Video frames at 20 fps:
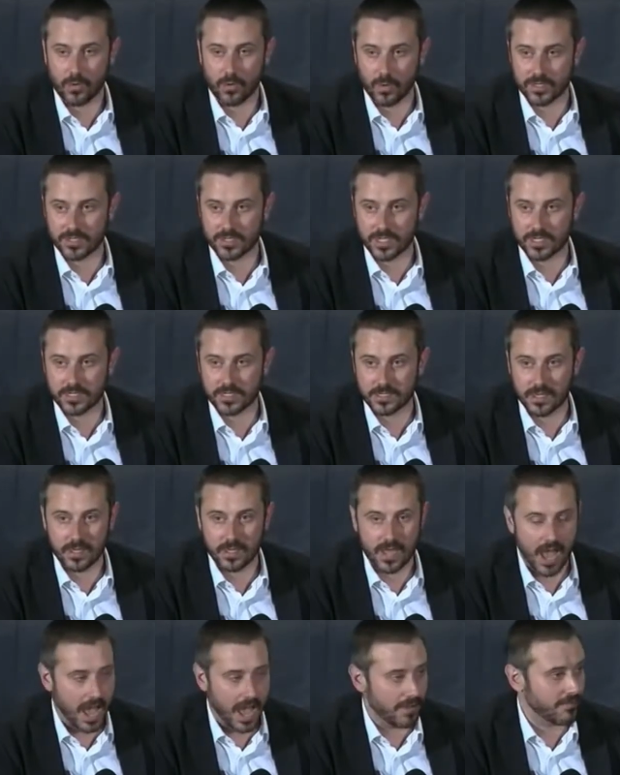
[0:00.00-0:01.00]
was this
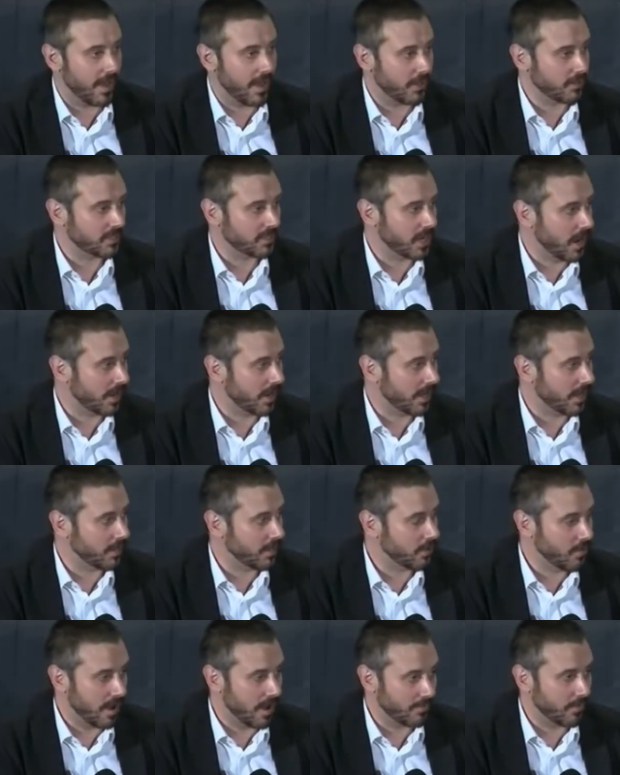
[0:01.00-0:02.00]
high value
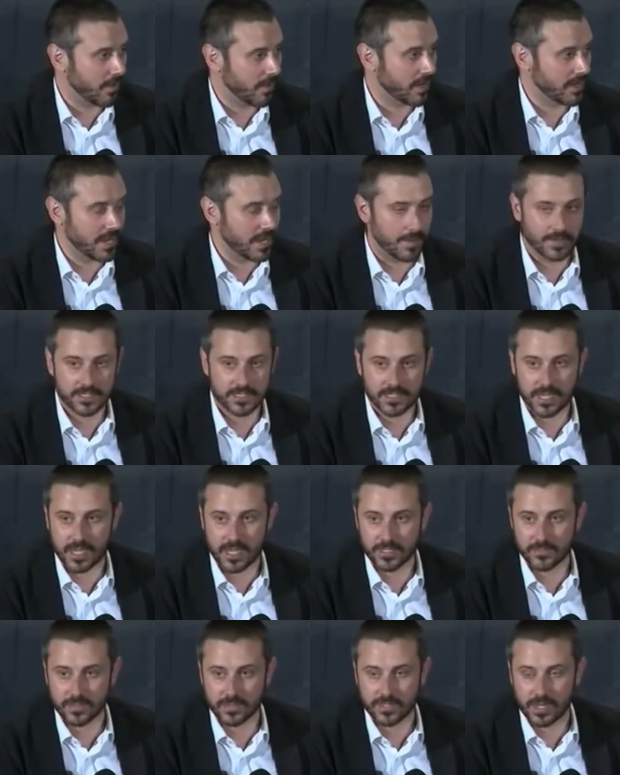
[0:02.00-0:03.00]
target, who everyone in Yemen
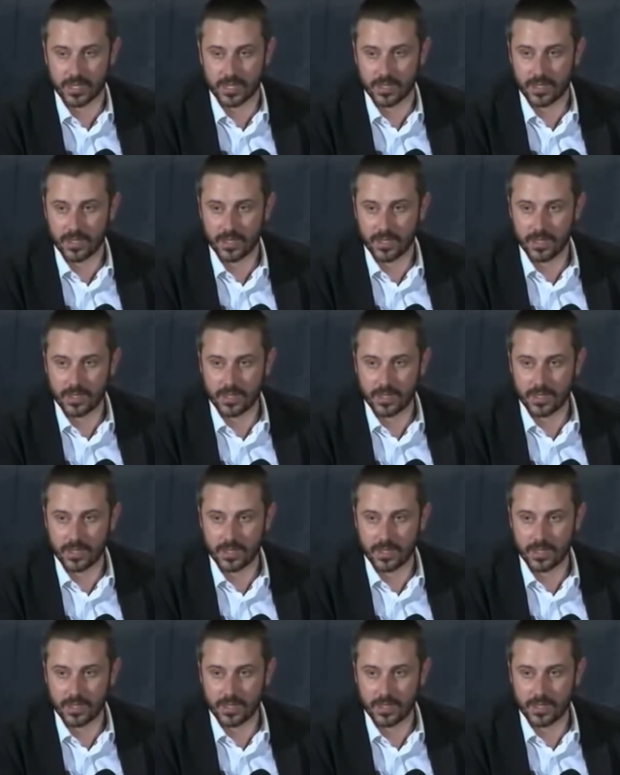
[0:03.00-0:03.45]
says was a,